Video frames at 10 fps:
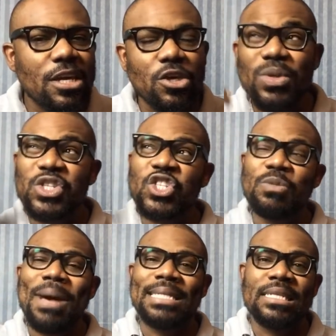you are
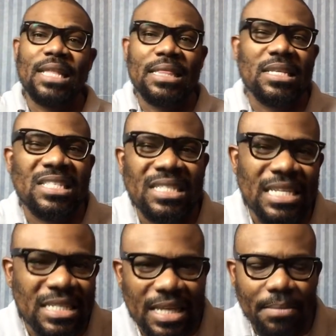smarter than the
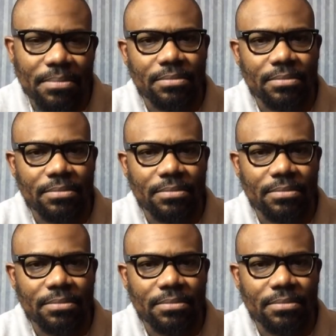system.